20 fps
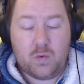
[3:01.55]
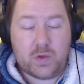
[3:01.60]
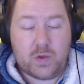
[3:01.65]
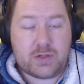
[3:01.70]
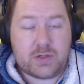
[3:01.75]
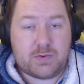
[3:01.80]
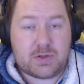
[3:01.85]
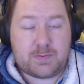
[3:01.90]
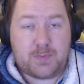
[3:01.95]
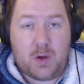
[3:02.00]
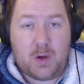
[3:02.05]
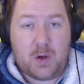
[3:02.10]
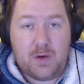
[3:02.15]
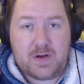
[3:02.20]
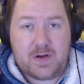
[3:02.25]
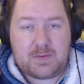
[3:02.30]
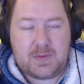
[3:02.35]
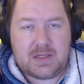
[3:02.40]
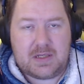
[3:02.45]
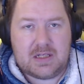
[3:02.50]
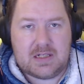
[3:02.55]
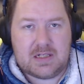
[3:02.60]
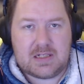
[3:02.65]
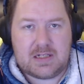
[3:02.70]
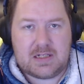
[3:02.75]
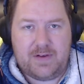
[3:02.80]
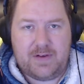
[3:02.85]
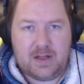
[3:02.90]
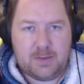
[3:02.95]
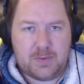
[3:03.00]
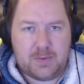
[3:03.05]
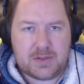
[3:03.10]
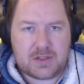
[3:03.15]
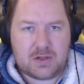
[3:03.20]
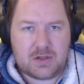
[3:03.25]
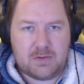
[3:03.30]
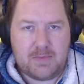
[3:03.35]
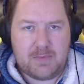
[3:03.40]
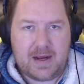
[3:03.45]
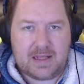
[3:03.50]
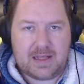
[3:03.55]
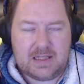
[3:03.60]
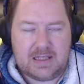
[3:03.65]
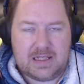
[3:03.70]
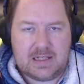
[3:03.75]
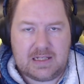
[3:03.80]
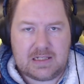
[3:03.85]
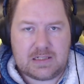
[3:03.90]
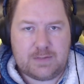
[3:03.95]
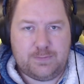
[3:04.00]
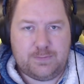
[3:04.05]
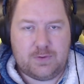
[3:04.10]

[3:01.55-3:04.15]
Which was perfect because developers could make things